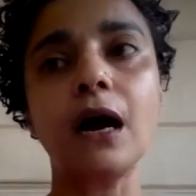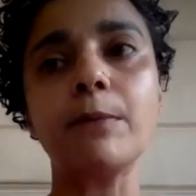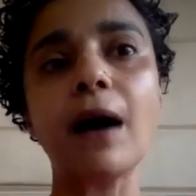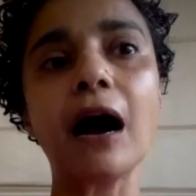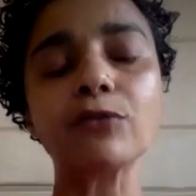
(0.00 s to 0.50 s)

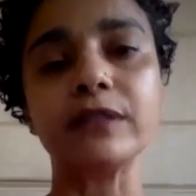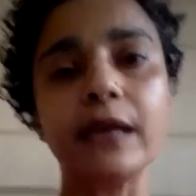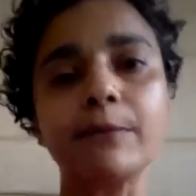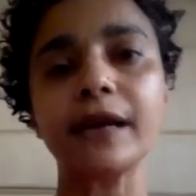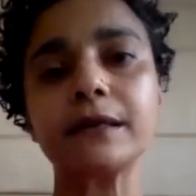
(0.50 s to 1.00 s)
how
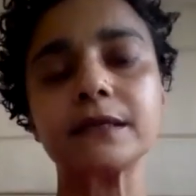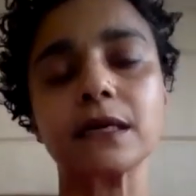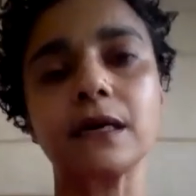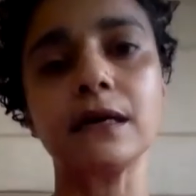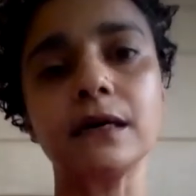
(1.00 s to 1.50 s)
they might
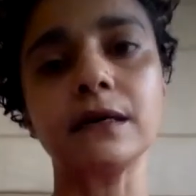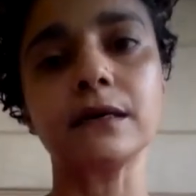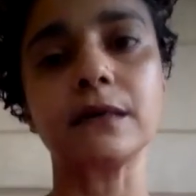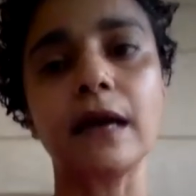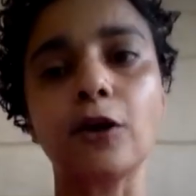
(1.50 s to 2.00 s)

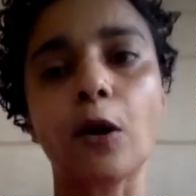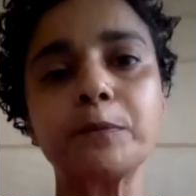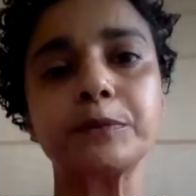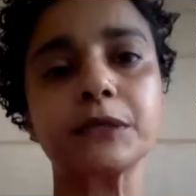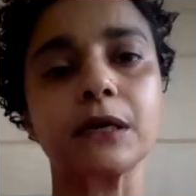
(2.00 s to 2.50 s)

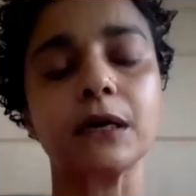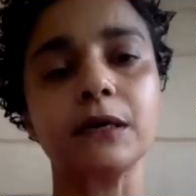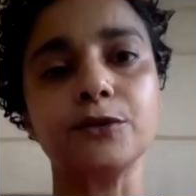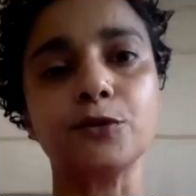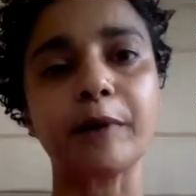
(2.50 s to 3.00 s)
adopt
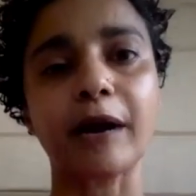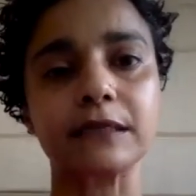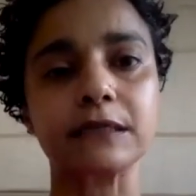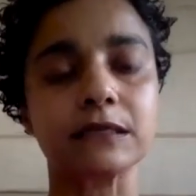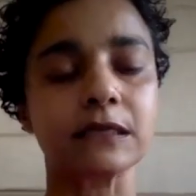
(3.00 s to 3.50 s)
new
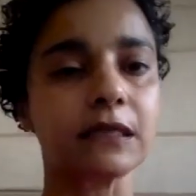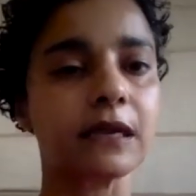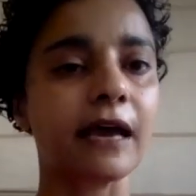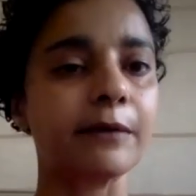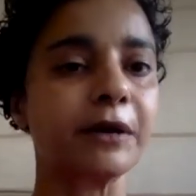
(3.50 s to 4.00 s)
practices in their
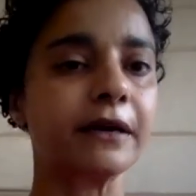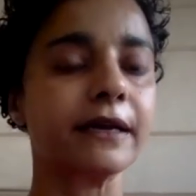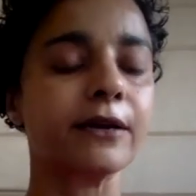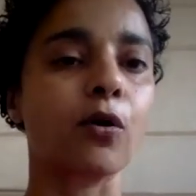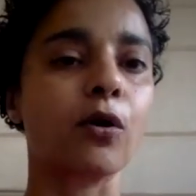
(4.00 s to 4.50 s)

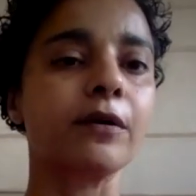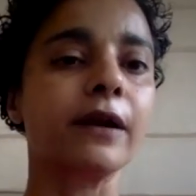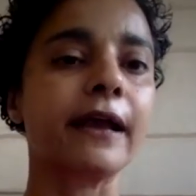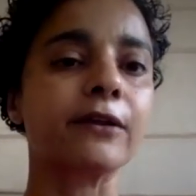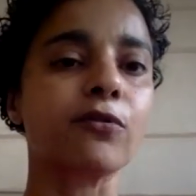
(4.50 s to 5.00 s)
library or
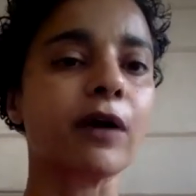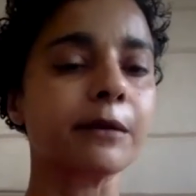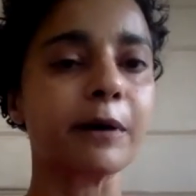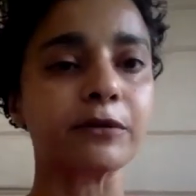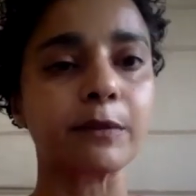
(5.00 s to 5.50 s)

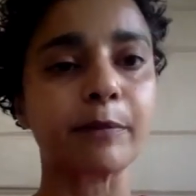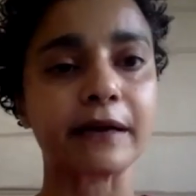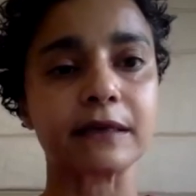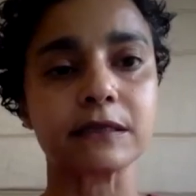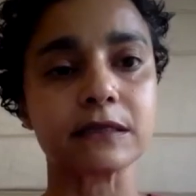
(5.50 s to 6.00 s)
inquire about the
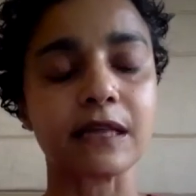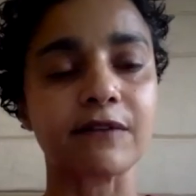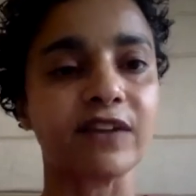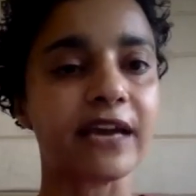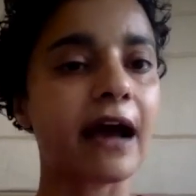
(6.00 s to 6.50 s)
practices that
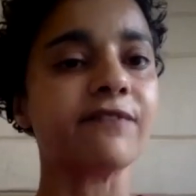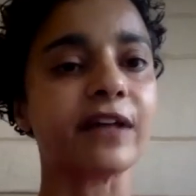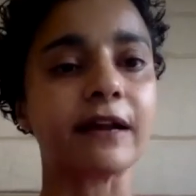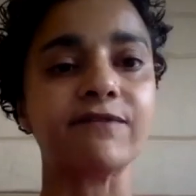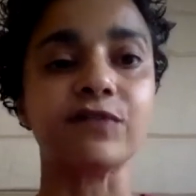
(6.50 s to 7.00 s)
we have
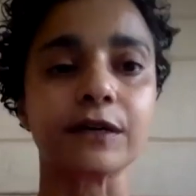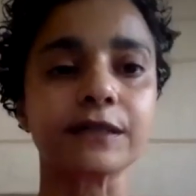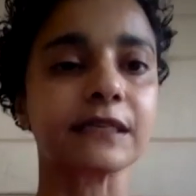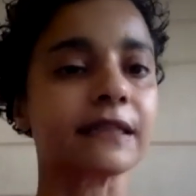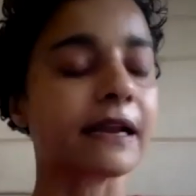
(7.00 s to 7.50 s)
that have
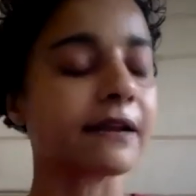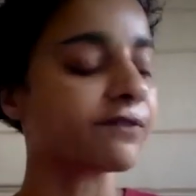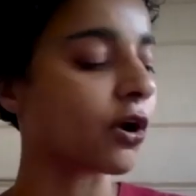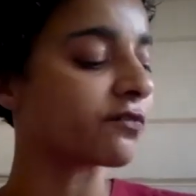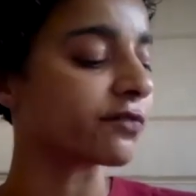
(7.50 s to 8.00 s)
worked and that have
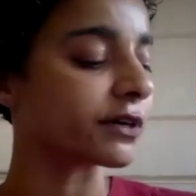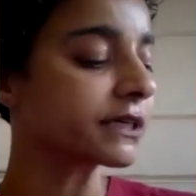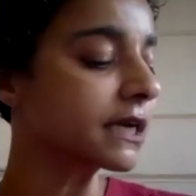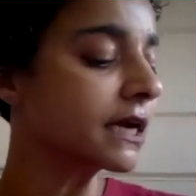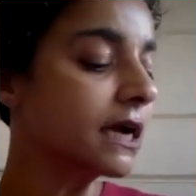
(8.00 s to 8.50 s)
not worked,
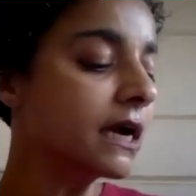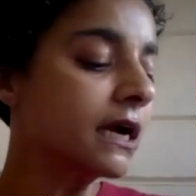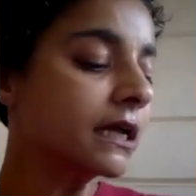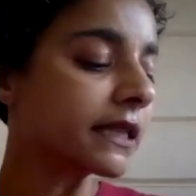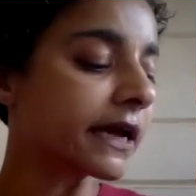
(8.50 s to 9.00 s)

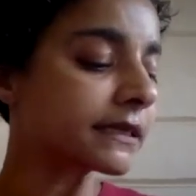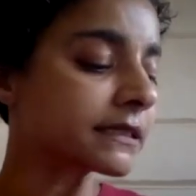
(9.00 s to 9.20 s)
that